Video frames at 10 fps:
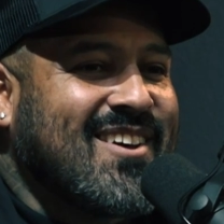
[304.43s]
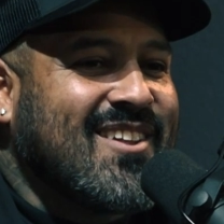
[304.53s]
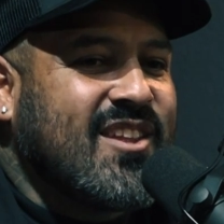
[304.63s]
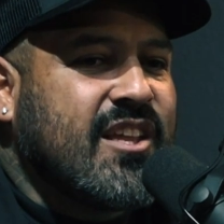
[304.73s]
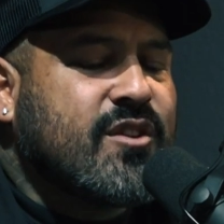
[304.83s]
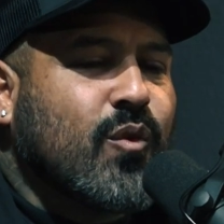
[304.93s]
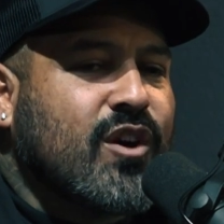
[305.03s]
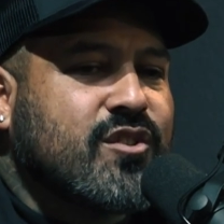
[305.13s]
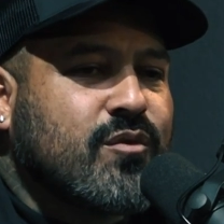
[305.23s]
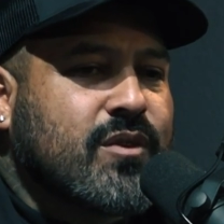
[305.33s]
to
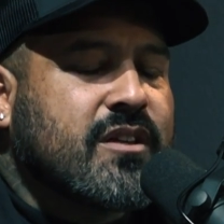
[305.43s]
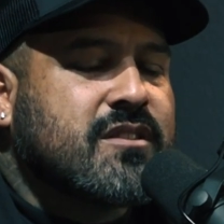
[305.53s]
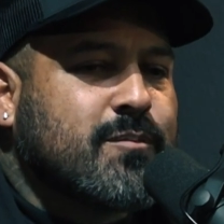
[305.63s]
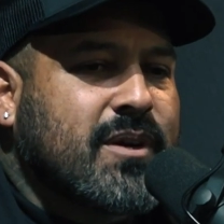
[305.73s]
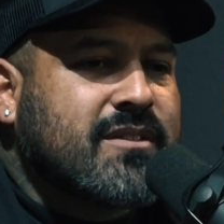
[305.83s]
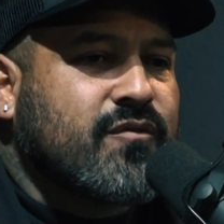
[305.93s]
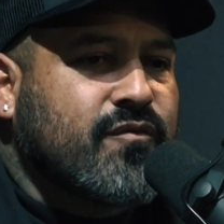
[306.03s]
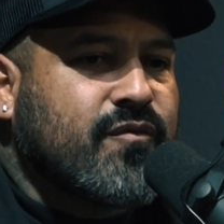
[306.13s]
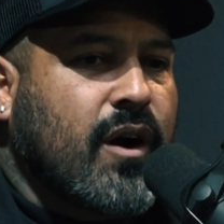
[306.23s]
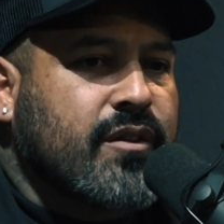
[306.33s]
watch your relationship as a
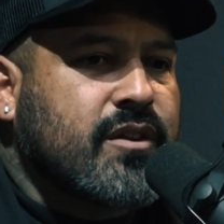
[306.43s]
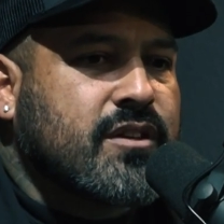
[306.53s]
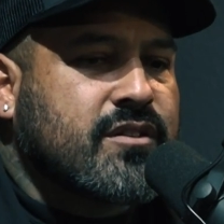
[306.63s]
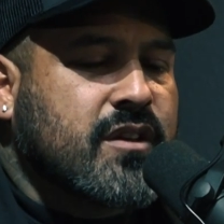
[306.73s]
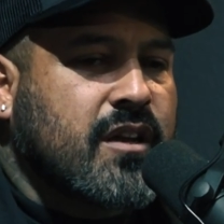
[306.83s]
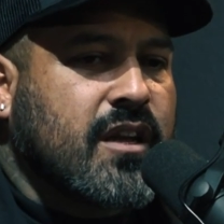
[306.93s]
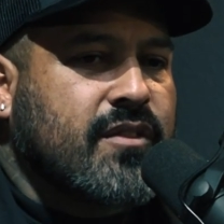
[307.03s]
father and a son,